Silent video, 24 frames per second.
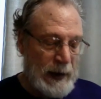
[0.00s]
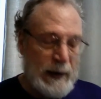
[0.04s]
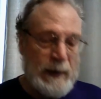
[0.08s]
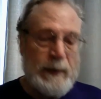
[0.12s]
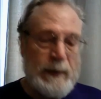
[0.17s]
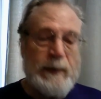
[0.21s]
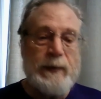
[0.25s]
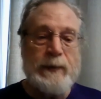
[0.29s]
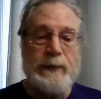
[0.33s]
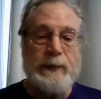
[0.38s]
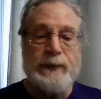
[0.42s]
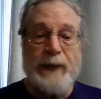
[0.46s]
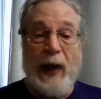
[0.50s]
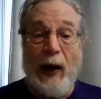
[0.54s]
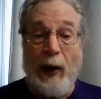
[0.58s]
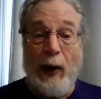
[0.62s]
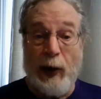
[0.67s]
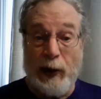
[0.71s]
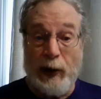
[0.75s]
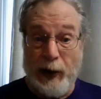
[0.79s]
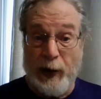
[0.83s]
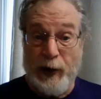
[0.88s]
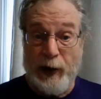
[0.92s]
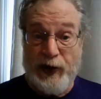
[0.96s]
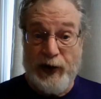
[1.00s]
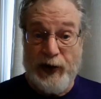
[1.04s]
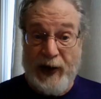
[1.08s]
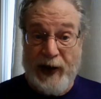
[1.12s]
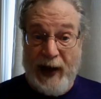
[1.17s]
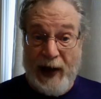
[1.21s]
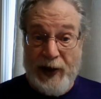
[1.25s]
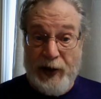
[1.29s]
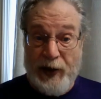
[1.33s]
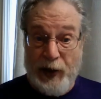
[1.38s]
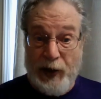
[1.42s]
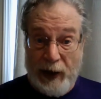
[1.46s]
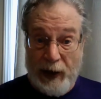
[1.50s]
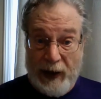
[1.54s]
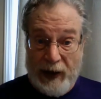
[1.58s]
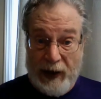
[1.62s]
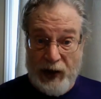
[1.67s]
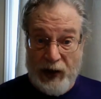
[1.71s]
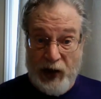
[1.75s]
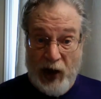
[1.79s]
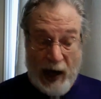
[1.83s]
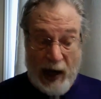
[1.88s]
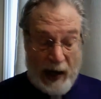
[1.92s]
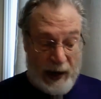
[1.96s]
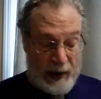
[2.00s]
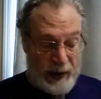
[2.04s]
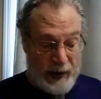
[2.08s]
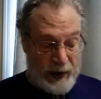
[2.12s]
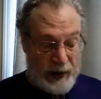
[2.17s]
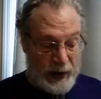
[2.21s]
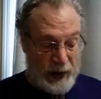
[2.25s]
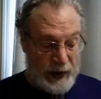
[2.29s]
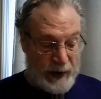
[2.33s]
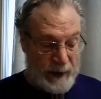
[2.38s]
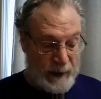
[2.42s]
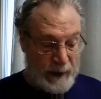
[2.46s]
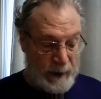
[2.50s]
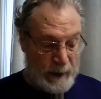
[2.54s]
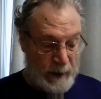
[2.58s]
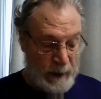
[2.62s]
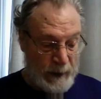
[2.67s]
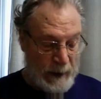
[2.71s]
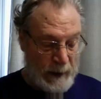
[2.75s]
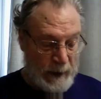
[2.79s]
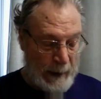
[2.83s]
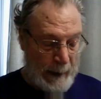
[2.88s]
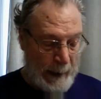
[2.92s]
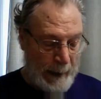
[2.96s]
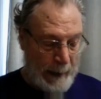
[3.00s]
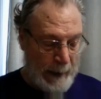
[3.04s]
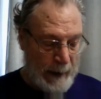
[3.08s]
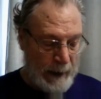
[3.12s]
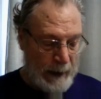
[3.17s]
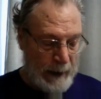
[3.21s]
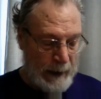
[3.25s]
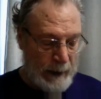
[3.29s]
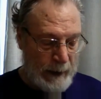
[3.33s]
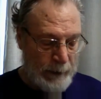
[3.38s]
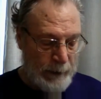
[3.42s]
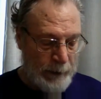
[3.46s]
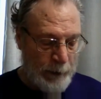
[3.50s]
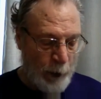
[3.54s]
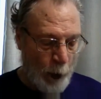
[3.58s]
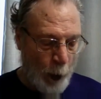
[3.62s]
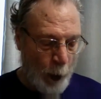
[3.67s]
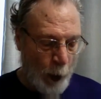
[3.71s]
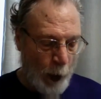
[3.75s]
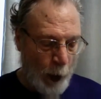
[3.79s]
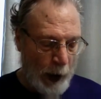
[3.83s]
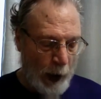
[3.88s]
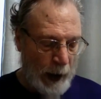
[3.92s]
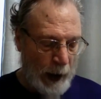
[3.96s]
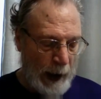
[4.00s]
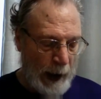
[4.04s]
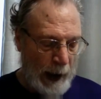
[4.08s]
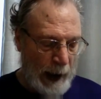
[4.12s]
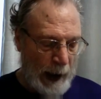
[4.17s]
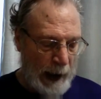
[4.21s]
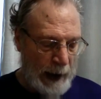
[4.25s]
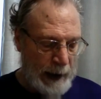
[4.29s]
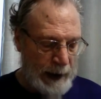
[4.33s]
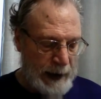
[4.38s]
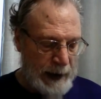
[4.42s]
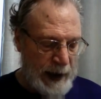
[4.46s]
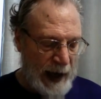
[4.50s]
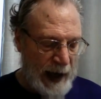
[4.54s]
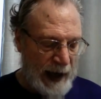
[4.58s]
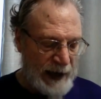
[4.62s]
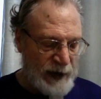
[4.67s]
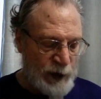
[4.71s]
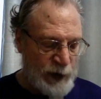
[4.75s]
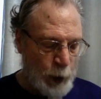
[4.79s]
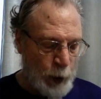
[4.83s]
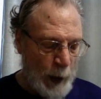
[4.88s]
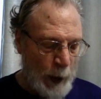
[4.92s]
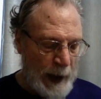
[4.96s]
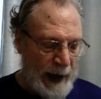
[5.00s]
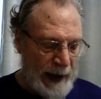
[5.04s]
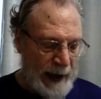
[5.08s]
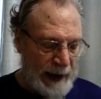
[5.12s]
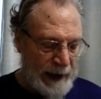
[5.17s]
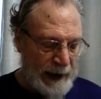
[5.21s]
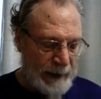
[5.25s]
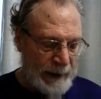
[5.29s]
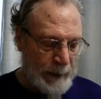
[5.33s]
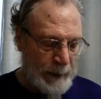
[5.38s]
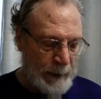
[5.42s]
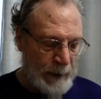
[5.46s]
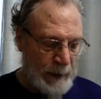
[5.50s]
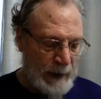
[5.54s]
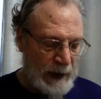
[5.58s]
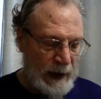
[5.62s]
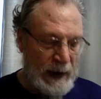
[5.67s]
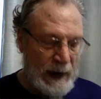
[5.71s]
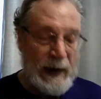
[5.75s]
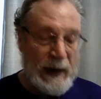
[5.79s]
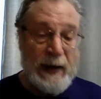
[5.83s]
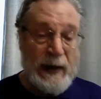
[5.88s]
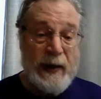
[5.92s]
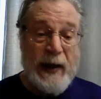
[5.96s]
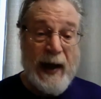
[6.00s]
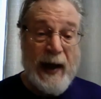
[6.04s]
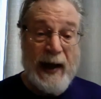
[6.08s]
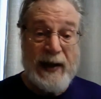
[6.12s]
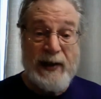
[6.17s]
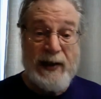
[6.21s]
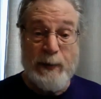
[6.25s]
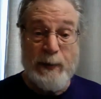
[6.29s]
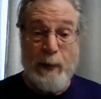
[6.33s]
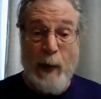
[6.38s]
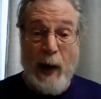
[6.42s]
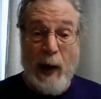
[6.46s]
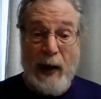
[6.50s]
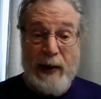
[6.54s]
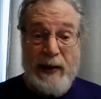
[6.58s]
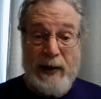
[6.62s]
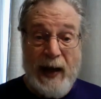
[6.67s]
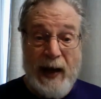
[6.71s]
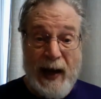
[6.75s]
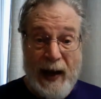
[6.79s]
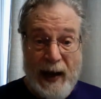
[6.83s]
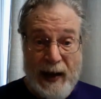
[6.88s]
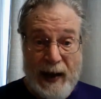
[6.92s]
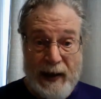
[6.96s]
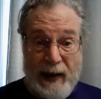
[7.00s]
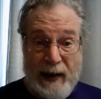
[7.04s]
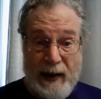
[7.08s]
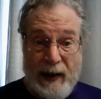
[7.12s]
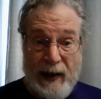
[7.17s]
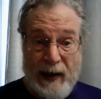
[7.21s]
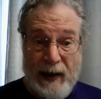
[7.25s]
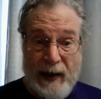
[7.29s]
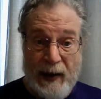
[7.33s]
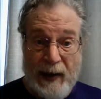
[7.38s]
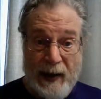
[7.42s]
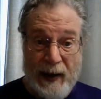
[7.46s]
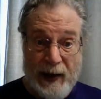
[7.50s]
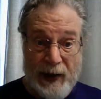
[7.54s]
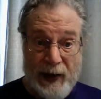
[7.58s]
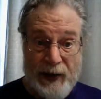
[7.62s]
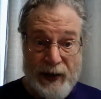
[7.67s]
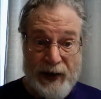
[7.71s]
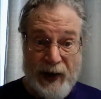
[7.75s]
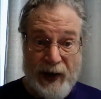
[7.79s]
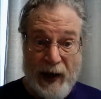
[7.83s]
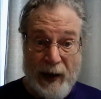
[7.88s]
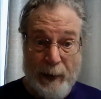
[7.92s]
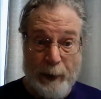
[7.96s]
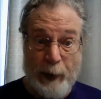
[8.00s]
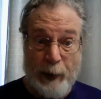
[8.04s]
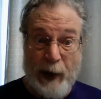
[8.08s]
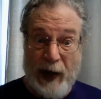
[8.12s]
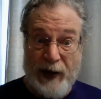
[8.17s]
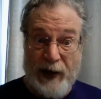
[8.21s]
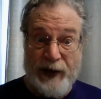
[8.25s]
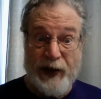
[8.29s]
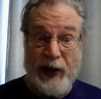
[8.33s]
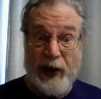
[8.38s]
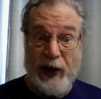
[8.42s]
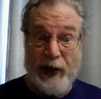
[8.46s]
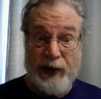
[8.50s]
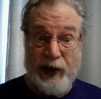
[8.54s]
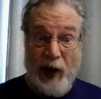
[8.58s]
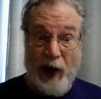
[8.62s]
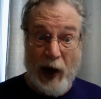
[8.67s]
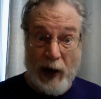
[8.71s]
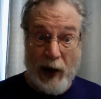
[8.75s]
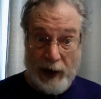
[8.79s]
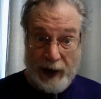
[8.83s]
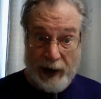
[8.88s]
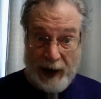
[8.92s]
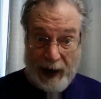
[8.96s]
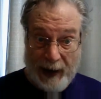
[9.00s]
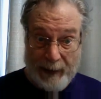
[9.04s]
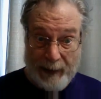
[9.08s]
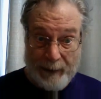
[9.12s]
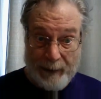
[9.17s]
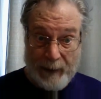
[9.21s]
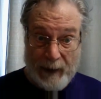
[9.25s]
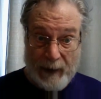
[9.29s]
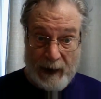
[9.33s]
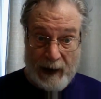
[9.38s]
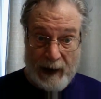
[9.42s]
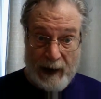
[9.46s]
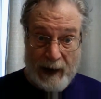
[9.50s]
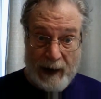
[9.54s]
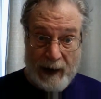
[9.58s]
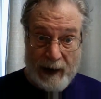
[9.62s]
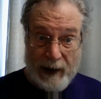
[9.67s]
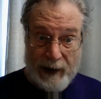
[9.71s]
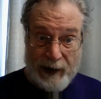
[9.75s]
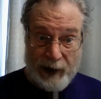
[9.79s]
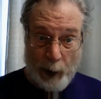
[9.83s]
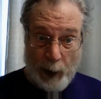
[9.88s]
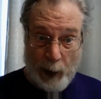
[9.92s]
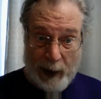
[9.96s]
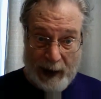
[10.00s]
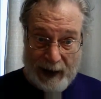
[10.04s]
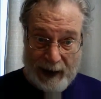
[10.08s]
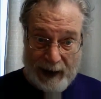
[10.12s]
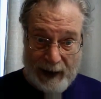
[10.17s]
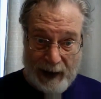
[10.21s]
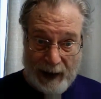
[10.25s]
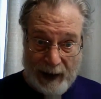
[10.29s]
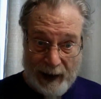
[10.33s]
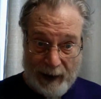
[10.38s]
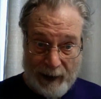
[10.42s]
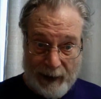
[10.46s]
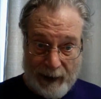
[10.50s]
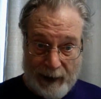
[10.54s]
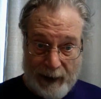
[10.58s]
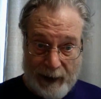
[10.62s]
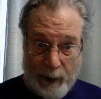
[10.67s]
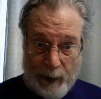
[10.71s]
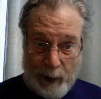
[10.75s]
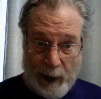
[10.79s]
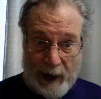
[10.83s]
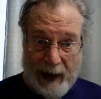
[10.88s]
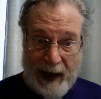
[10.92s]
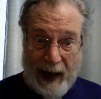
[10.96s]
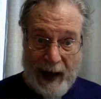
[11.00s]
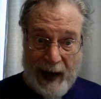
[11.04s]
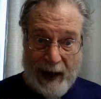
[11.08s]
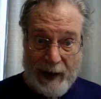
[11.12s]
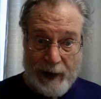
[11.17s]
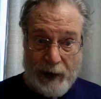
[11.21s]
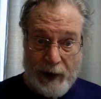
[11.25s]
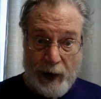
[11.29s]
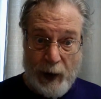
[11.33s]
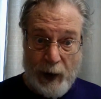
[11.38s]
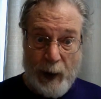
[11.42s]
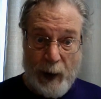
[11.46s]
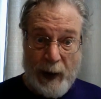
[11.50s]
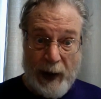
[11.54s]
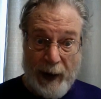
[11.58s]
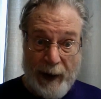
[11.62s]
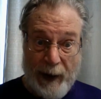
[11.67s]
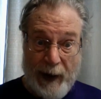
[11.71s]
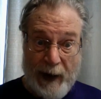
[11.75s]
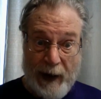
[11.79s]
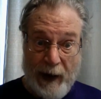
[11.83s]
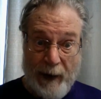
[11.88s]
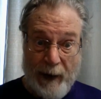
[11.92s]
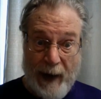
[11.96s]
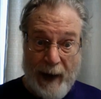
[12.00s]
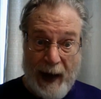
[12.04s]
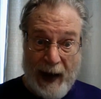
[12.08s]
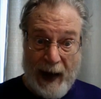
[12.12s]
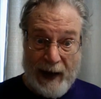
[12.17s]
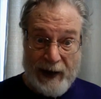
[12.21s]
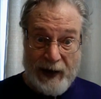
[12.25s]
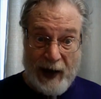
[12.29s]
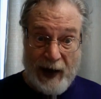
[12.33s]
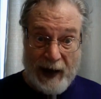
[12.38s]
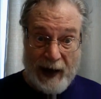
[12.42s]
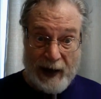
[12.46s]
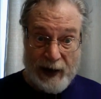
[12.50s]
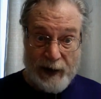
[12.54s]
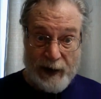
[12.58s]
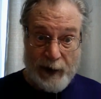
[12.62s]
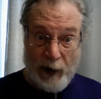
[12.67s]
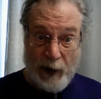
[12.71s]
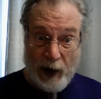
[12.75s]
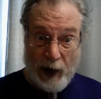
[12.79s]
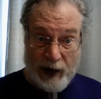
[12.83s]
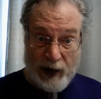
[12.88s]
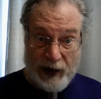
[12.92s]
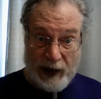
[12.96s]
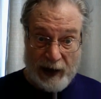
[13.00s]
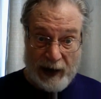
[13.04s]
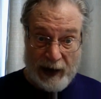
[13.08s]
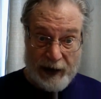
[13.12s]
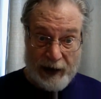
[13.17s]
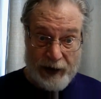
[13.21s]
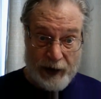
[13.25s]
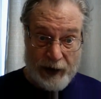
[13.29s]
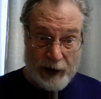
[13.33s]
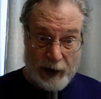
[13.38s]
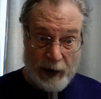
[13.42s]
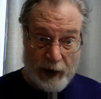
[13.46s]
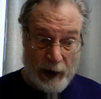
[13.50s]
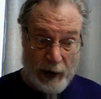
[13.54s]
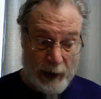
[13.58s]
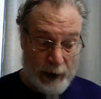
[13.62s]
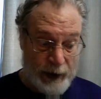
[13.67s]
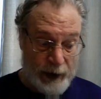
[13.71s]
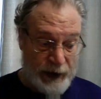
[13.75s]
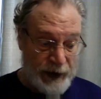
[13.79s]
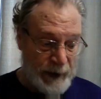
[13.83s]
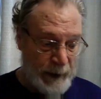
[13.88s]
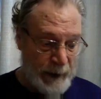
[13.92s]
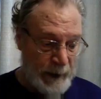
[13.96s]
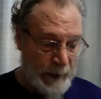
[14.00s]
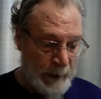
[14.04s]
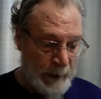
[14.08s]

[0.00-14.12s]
Now, a little scheduling change for next week. Next Monday is President's holiday. So we can't do anything on that day as far as the lecture goes.